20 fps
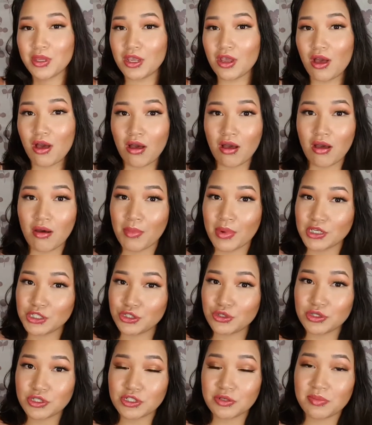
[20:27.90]
me on my
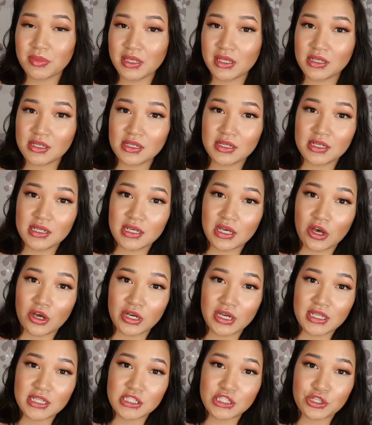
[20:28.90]
social media
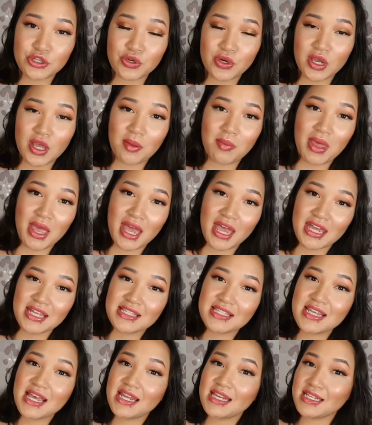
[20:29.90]
on Instagram
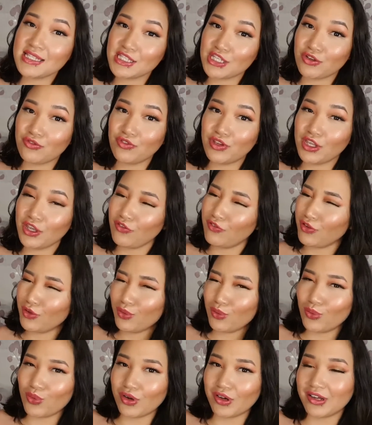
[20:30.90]
at TattedTiffany if
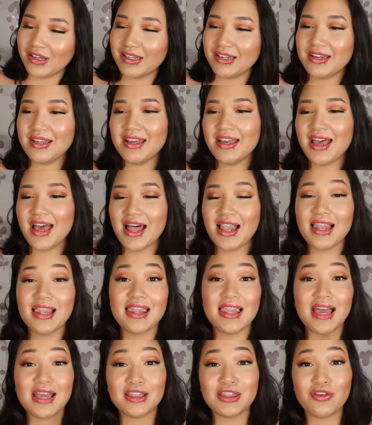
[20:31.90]
you want.
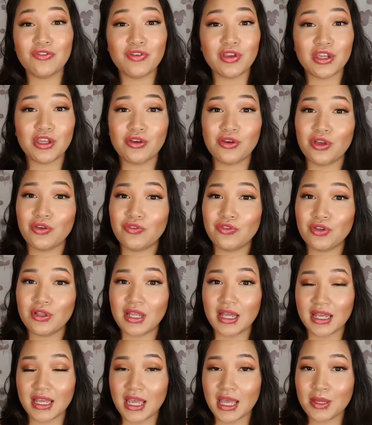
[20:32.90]
Like the video if you
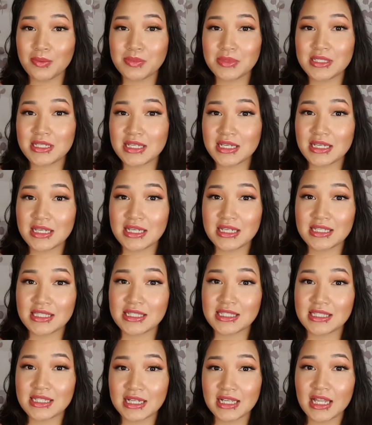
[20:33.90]
like empties
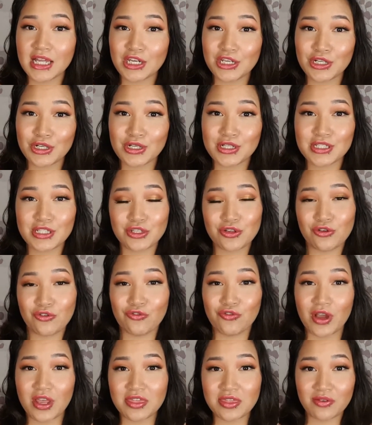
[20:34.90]
and declutters and you
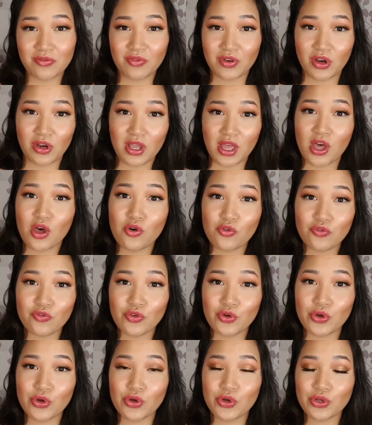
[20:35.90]
find them very
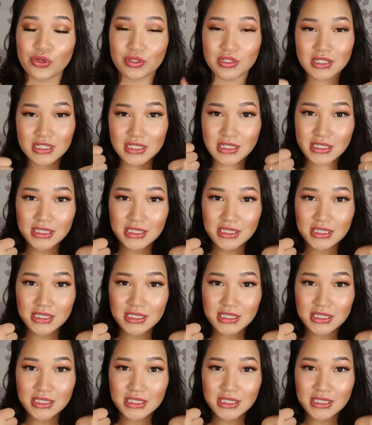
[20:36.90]
helpful.